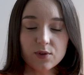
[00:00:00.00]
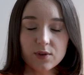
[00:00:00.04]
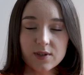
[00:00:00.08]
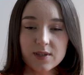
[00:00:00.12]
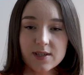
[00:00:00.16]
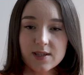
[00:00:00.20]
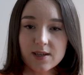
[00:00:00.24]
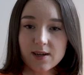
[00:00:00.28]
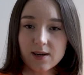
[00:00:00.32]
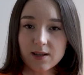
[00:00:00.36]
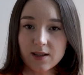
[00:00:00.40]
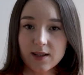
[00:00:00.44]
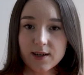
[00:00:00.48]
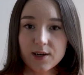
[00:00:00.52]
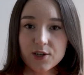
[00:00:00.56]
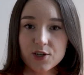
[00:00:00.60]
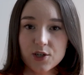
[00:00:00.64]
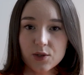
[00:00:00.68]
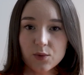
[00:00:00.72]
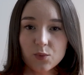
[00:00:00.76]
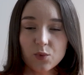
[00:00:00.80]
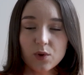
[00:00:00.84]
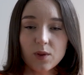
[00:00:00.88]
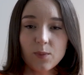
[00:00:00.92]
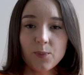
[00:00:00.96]
this
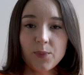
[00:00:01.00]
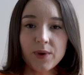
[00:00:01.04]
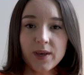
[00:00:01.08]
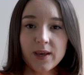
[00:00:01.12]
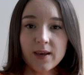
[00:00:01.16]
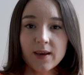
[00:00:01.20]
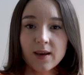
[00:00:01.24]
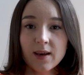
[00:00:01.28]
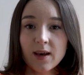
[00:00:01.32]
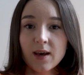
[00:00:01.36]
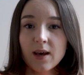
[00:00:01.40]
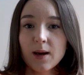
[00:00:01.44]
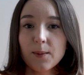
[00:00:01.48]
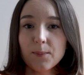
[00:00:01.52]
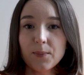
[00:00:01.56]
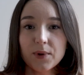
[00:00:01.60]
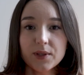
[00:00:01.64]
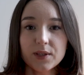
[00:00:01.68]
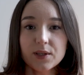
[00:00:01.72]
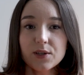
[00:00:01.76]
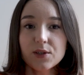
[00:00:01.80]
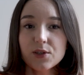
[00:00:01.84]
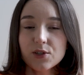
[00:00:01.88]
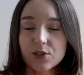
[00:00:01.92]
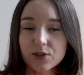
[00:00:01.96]
collection will be,
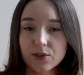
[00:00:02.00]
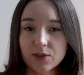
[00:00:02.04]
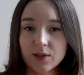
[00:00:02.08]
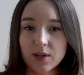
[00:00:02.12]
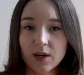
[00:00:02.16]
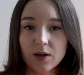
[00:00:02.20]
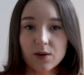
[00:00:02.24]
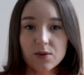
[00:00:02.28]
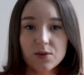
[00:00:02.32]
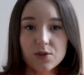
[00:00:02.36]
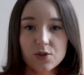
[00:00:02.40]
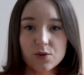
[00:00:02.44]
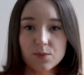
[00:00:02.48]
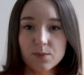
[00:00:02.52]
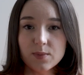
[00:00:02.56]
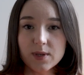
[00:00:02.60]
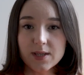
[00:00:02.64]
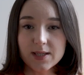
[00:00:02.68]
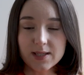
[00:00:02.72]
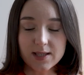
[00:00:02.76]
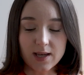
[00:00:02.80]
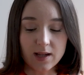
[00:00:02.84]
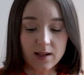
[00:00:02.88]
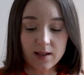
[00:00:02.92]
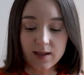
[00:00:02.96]
but it turned out to be
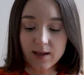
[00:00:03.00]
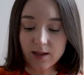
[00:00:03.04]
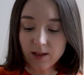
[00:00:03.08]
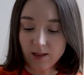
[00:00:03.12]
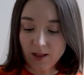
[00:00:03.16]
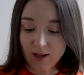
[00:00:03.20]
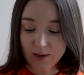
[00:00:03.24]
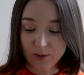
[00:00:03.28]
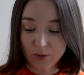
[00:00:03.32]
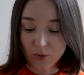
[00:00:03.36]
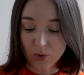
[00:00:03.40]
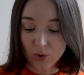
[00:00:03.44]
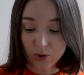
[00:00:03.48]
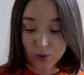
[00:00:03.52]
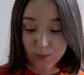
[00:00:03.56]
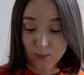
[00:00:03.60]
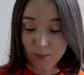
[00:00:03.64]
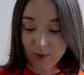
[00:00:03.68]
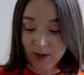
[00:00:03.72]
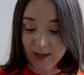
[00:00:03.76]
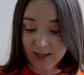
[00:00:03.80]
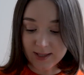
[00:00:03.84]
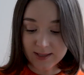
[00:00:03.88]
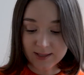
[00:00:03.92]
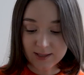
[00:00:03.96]
selling like hot
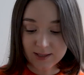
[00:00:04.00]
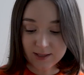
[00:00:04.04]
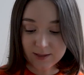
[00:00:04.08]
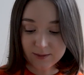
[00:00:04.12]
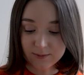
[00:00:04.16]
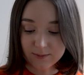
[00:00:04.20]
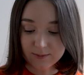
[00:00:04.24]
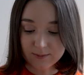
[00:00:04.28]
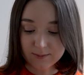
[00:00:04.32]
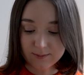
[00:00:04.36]
pies.